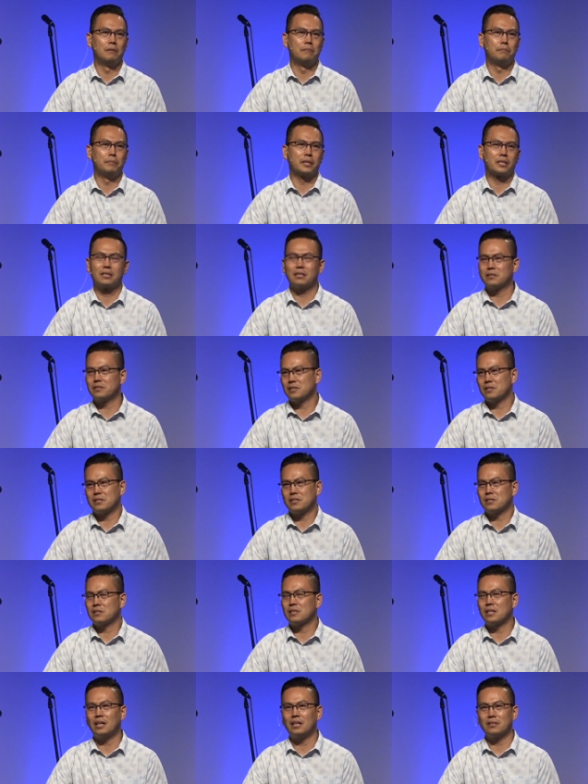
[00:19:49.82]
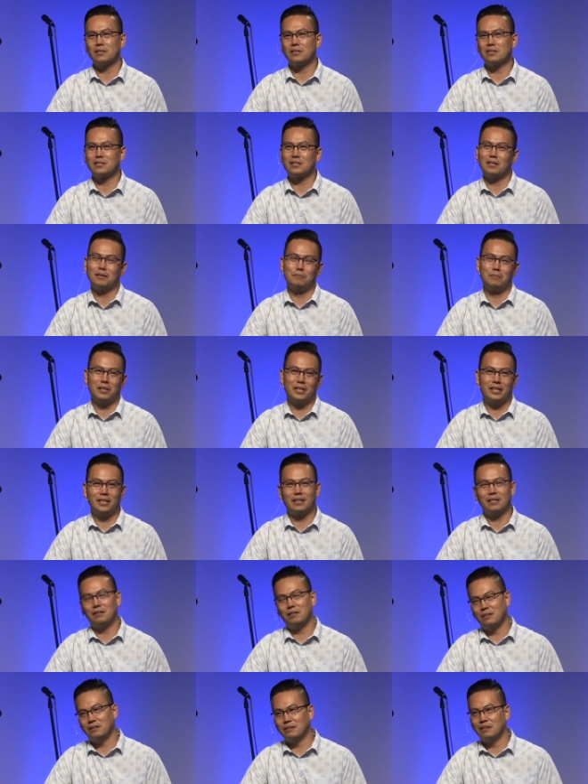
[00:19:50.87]
Because this is not some like, oh,
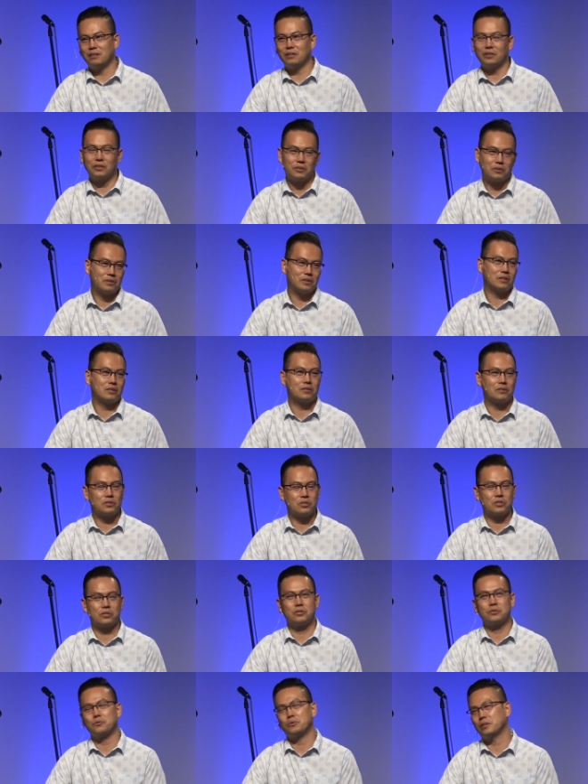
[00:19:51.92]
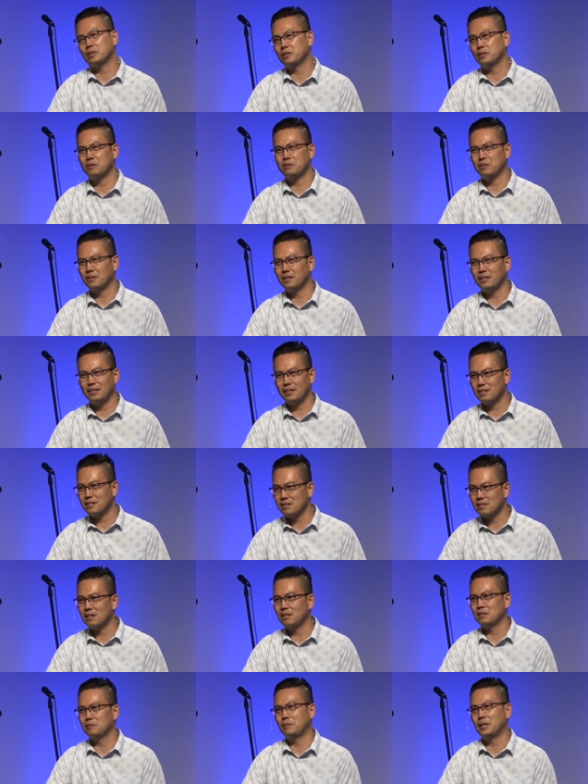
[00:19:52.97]
are you going to a church retreat? Or it's
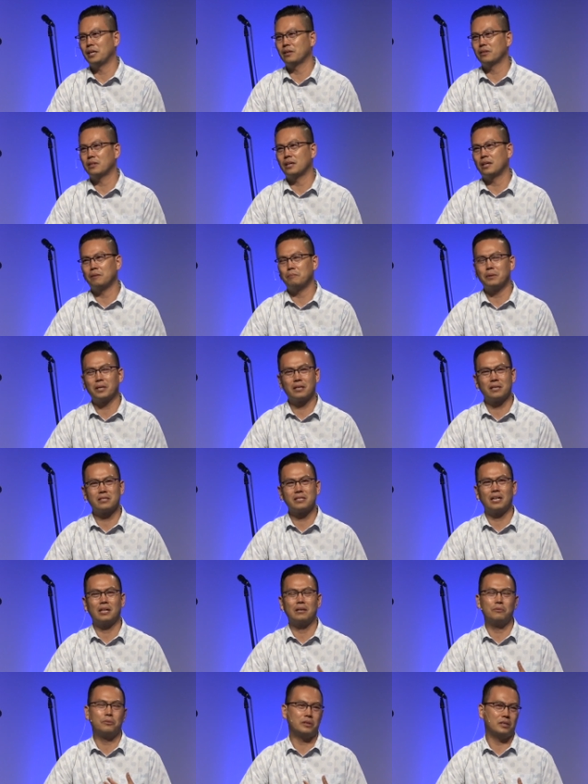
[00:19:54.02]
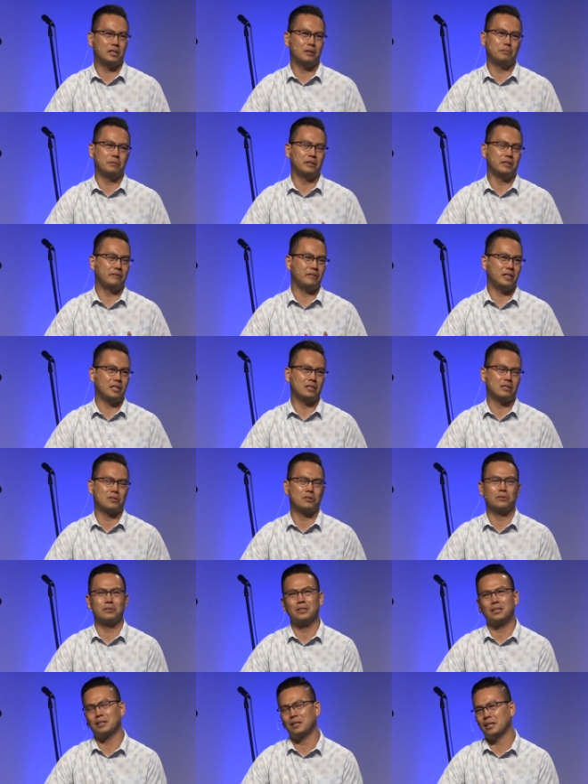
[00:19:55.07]
not about that, because I really believe
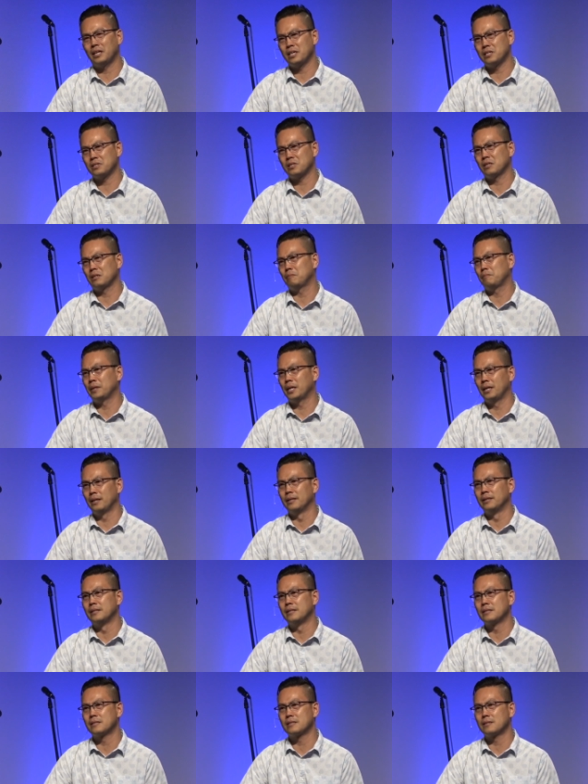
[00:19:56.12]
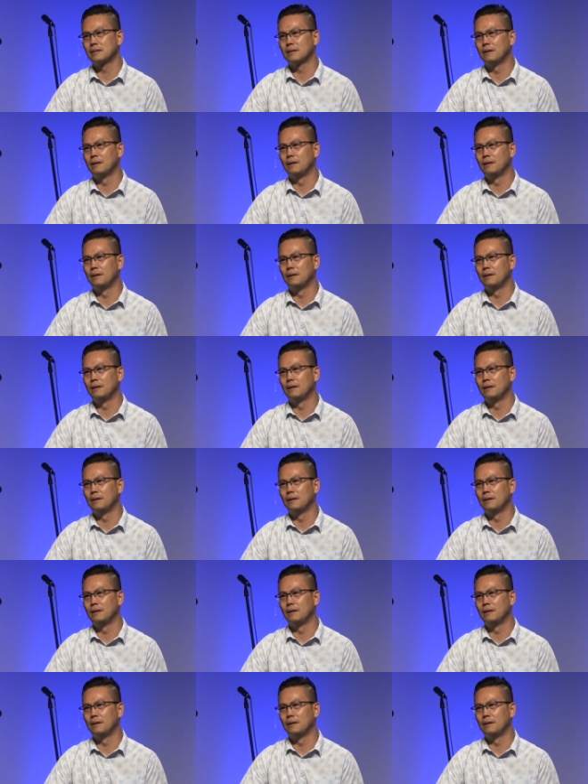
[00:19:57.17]
eternity lies in the balance.